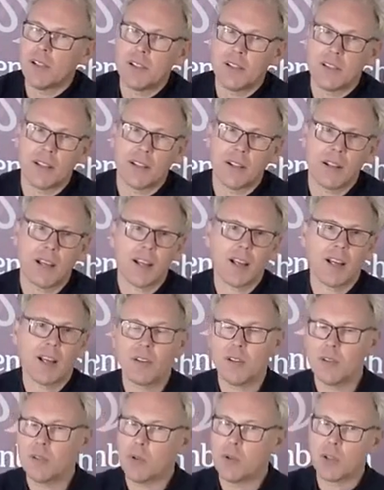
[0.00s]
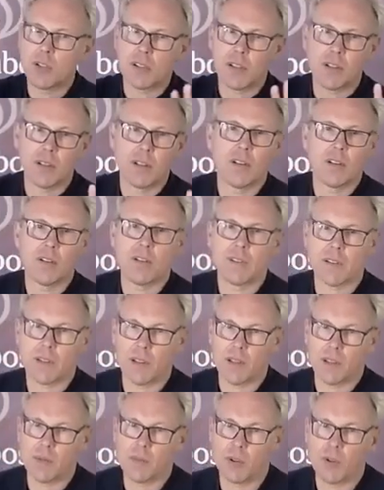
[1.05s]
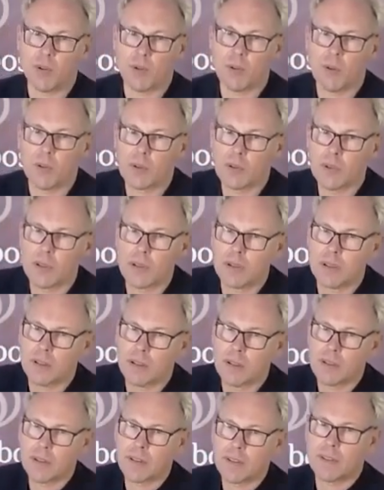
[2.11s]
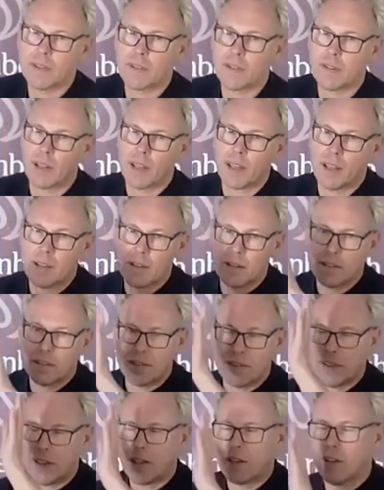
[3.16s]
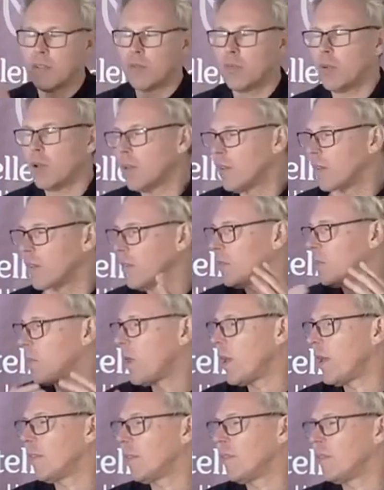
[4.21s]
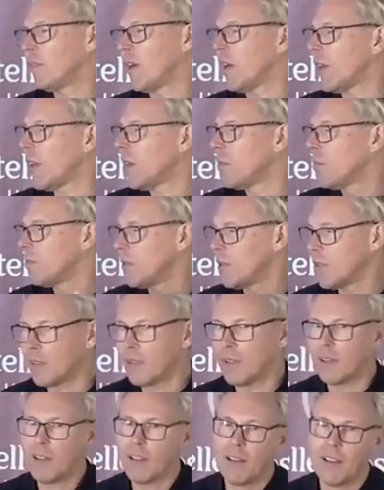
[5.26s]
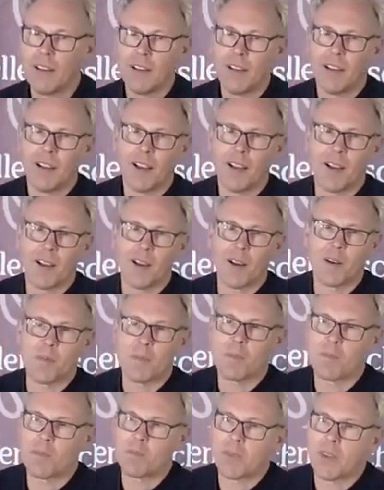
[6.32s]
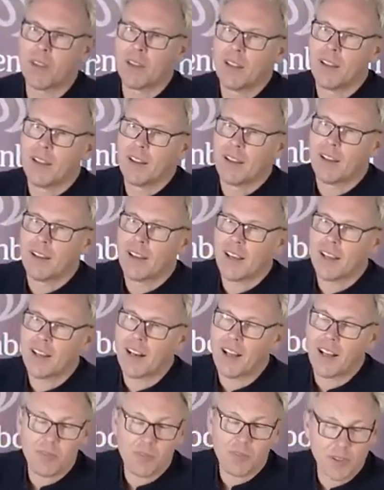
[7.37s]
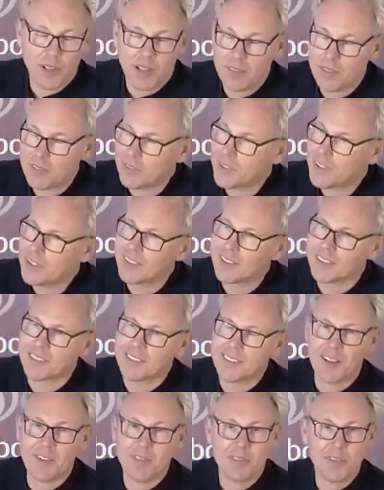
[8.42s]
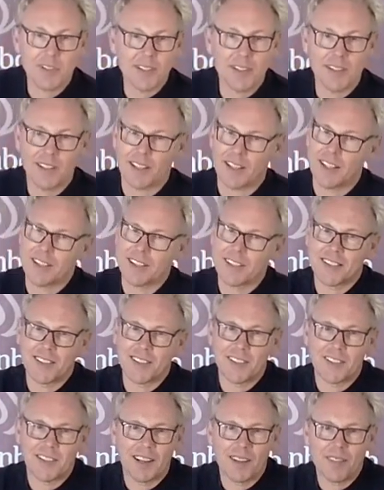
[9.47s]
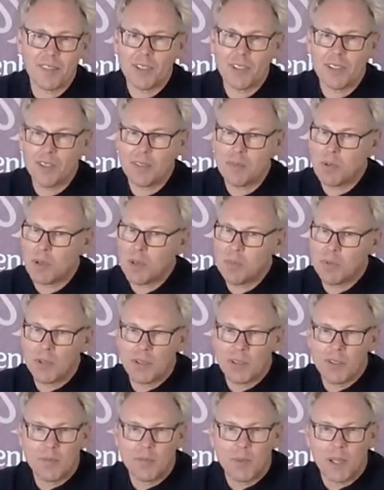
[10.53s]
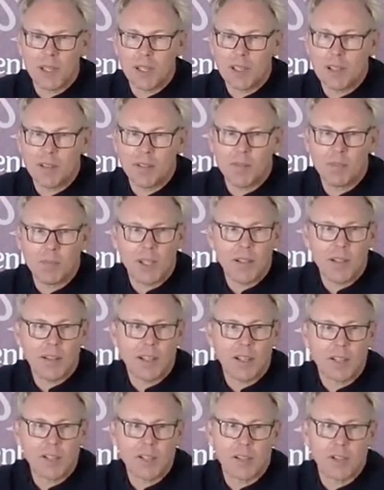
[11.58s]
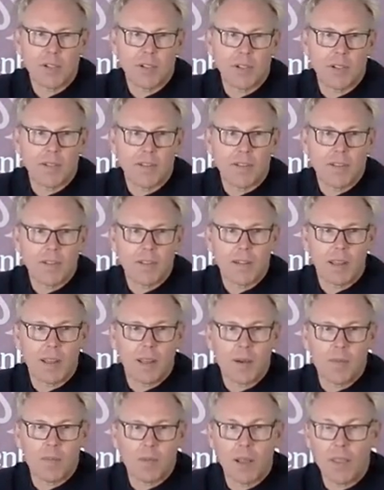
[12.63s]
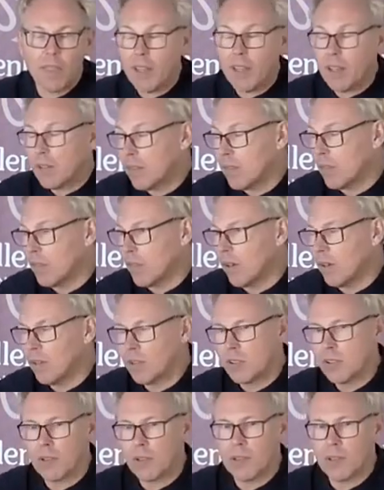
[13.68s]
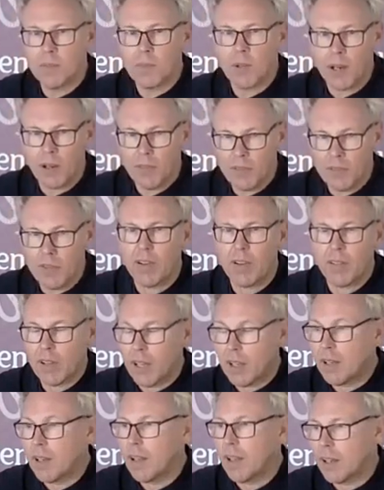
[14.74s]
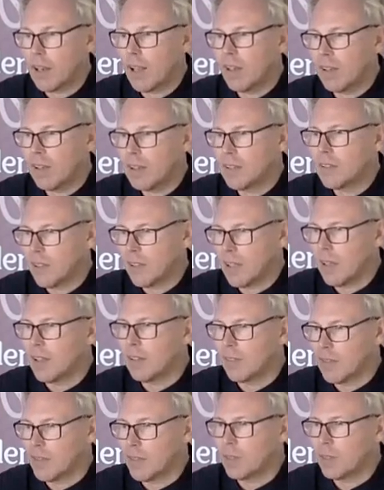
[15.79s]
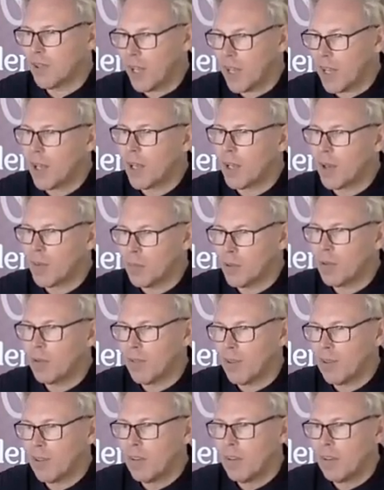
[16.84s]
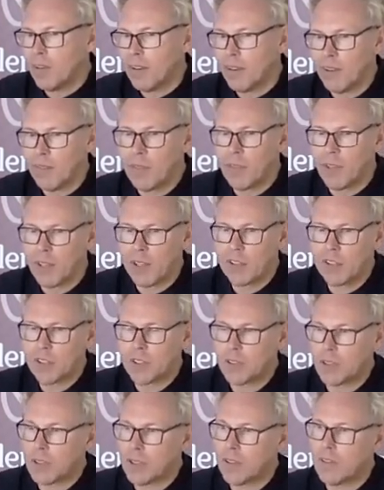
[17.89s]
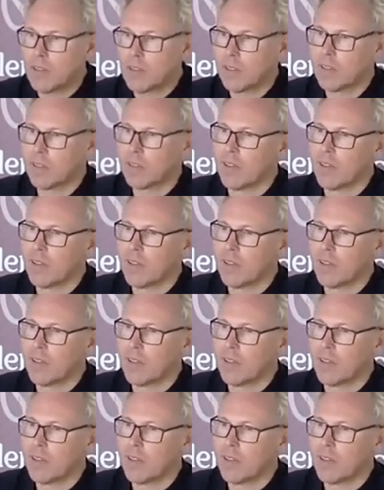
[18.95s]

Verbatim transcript: thing, like, I don't watch the news anymore. Like, I don't want those bad vibes. Um, and I, I feel I feel that, you know, I feel people who've make it, made that choice. Um, I think it's the wrong choice, but I, I, I understand the vibe of that choice.